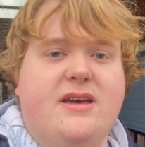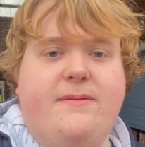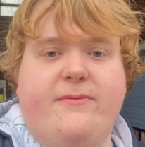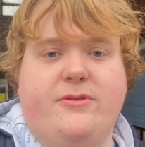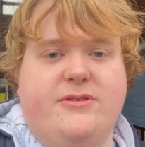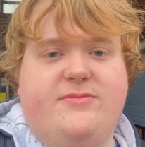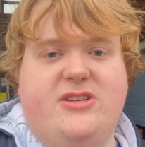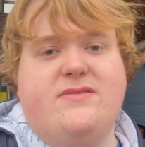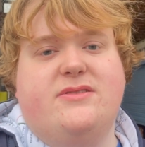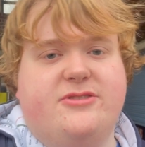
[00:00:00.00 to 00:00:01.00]
Of course
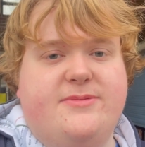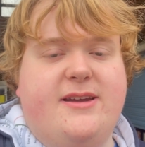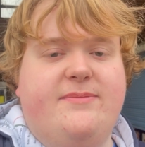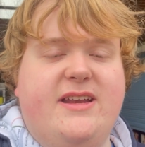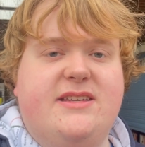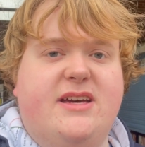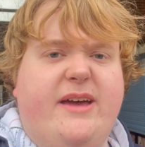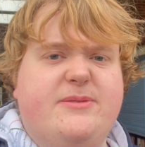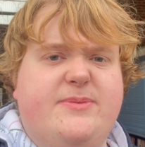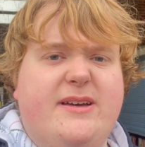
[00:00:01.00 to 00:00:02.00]
Jeff's talked about it many
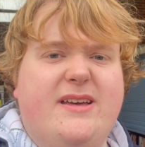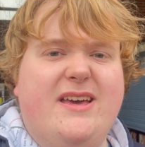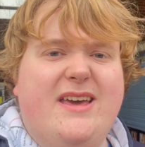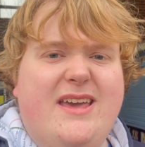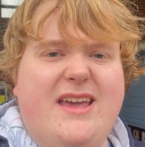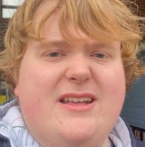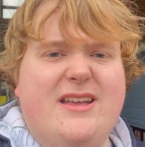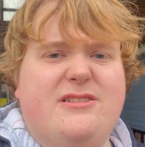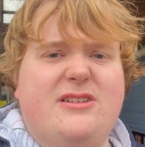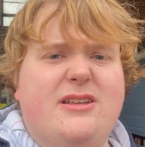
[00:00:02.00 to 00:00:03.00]
times, but
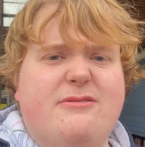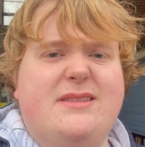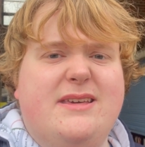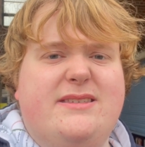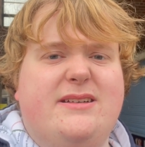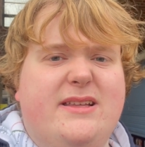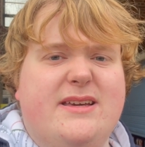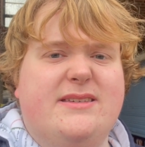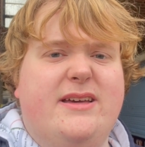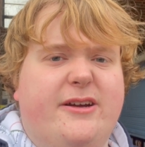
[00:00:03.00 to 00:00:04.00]
it genuinely still
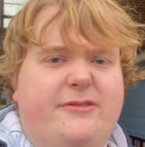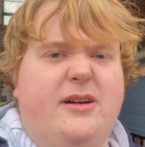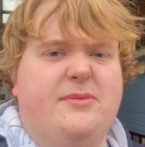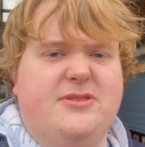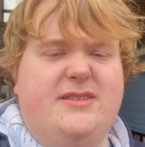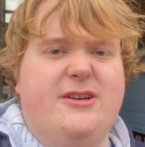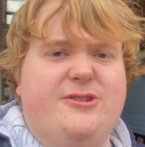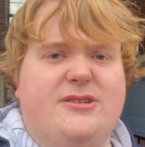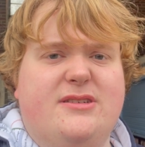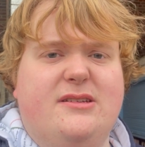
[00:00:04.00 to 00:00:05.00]
is an incredible
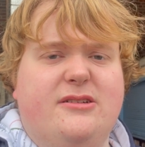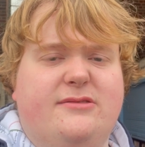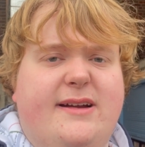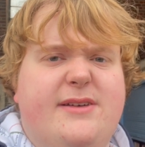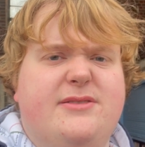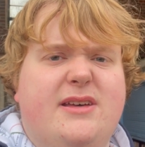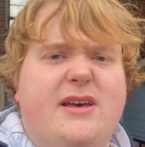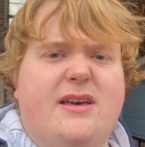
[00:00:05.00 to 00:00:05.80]
station to look around.